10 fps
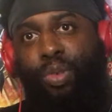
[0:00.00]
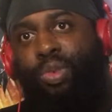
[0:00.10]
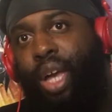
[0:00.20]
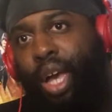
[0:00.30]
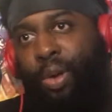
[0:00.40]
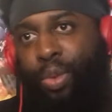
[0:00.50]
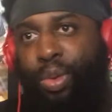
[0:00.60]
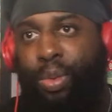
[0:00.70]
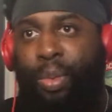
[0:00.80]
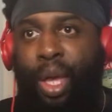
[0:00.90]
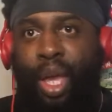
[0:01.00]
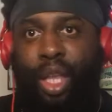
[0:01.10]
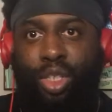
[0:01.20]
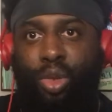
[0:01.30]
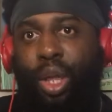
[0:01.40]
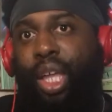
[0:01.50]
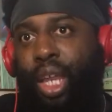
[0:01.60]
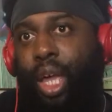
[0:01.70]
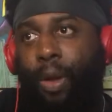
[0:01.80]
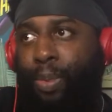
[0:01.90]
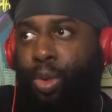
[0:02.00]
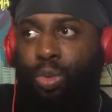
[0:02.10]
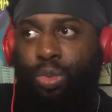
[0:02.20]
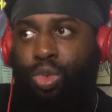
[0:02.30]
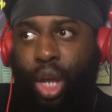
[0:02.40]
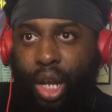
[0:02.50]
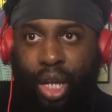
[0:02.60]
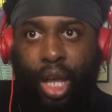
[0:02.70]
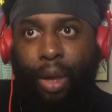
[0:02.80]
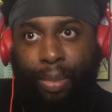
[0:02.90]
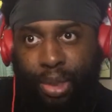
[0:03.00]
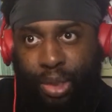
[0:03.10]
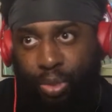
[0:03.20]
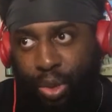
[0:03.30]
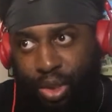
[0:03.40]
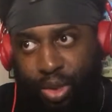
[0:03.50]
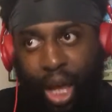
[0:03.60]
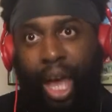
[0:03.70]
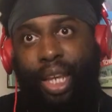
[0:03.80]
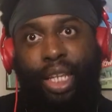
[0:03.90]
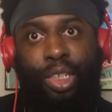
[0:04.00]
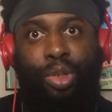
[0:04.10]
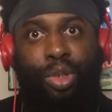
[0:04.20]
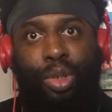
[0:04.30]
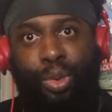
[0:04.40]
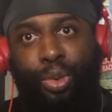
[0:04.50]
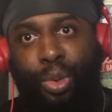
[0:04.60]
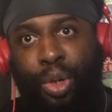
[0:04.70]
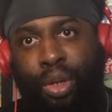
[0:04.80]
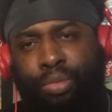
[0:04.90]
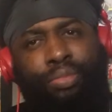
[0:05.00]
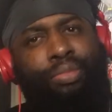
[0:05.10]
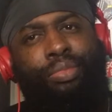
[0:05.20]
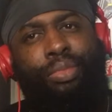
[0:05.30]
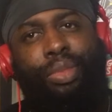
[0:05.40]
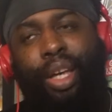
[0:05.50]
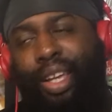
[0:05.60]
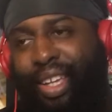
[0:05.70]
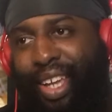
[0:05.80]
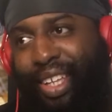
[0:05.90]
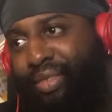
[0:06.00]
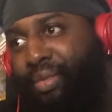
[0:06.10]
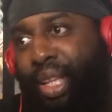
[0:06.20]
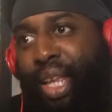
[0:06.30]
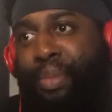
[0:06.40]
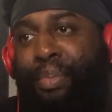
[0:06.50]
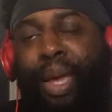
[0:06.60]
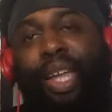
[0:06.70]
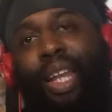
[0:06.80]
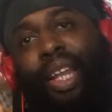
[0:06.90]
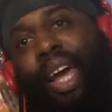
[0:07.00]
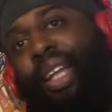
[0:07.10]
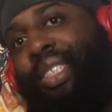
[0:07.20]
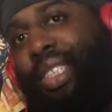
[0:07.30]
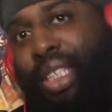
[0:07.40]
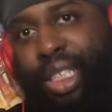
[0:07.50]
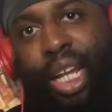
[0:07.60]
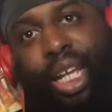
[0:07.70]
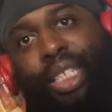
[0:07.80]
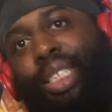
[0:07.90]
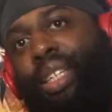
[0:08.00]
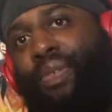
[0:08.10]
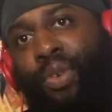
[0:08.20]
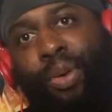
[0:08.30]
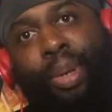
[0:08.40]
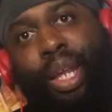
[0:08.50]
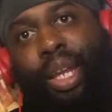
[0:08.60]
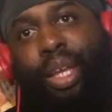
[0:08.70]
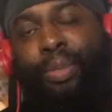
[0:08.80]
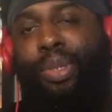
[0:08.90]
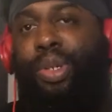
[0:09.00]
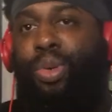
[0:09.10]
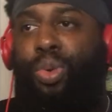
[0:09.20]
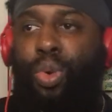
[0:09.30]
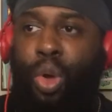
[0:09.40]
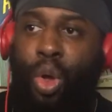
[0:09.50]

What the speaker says: you time with them so they can help you try to accomplish what I need you to do. And it made a lot of sense. Like I said, the format of the episode